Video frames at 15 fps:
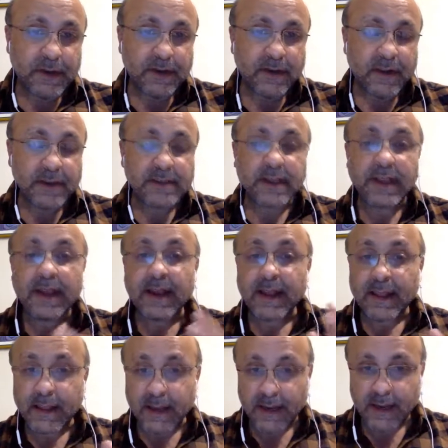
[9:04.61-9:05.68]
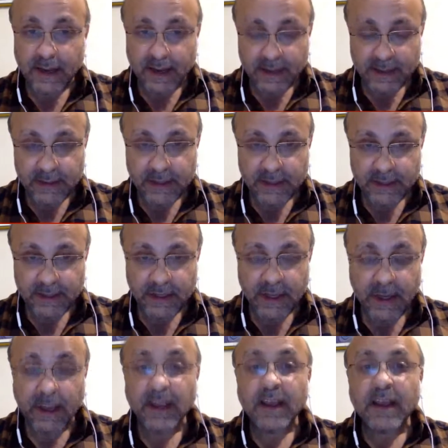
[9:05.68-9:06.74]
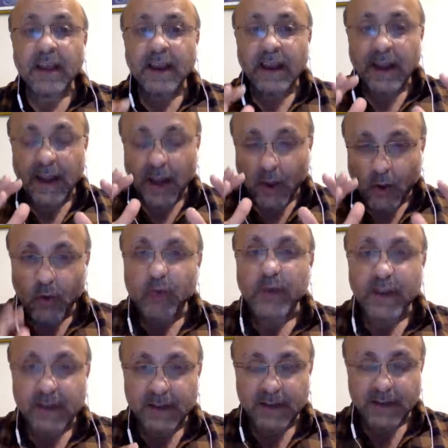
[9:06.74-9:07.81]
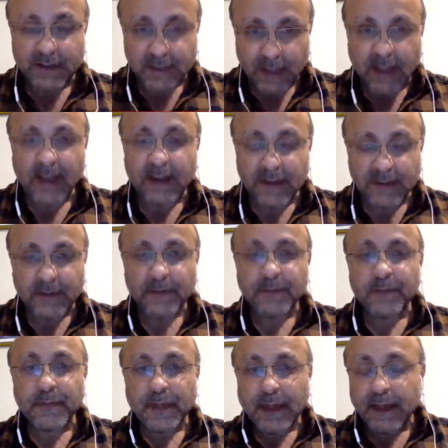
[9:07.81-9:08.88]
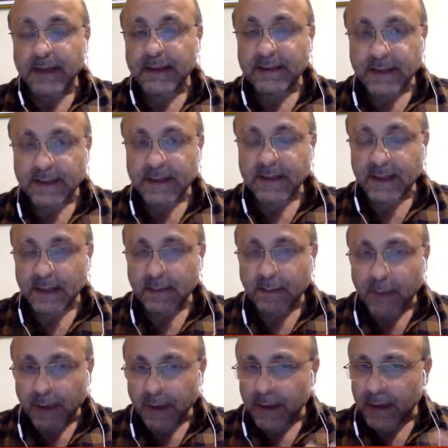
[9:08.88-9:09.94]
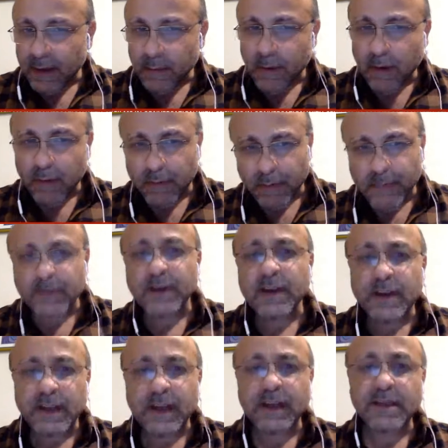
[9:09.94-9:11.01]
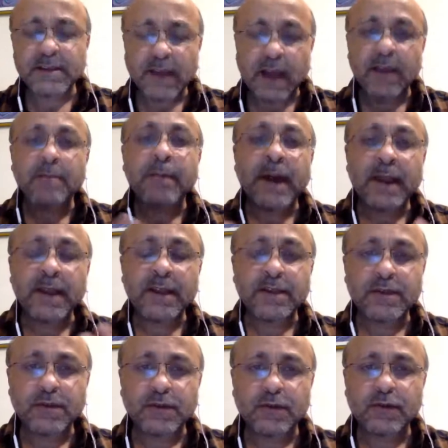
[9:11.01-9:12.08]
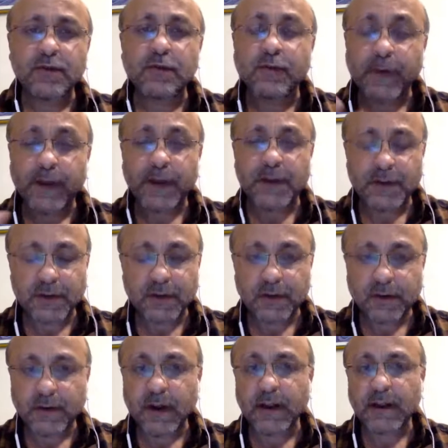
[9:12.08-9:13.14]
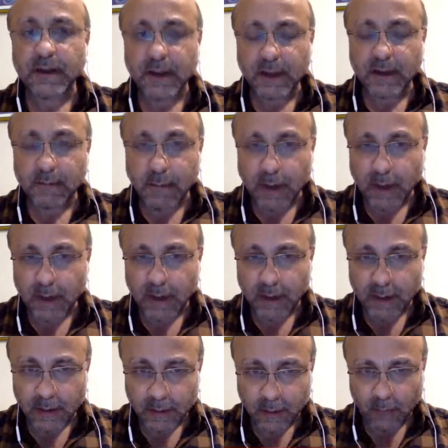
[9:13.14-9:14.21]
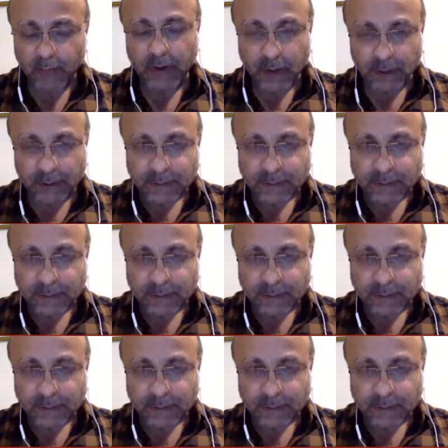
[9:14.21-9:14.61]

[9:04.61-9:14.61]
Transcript: he writes again, and then he ends his day. Now he does that, and he says that by in about 50 days I managed to finish writing my novel.